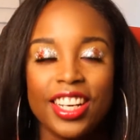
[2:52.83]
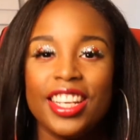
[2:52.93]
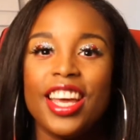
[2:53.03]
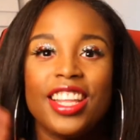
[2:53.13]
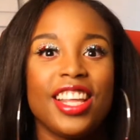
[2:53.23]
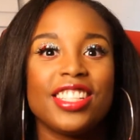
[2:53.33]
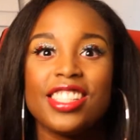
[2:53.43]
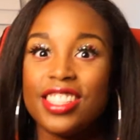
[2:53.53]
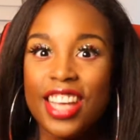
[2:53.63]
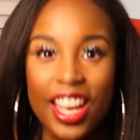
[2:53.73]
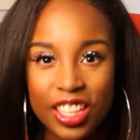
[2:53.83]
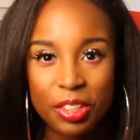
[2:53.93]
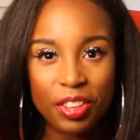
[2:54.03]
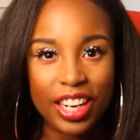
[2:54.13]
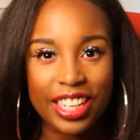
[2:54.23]
Yeah, that's exactly
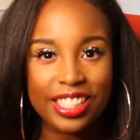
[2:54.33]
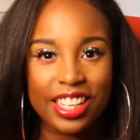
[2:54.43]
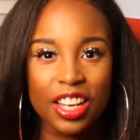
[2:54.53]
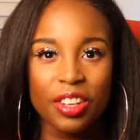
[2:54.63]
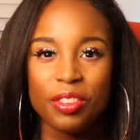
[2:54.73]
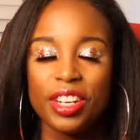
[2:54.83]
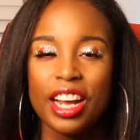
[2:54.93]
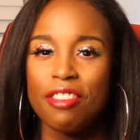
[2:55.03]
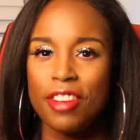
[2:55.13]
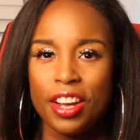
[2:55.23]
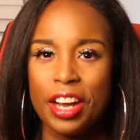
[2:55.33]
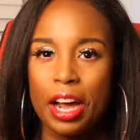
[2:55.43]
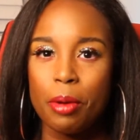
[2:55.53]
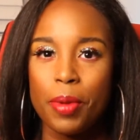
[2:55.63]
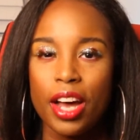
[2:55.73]
what I said when I found
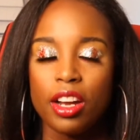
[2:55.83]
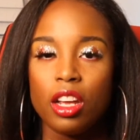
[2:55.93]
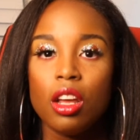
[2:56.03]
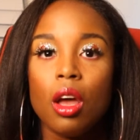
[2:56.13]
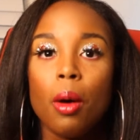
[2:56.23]
out about it.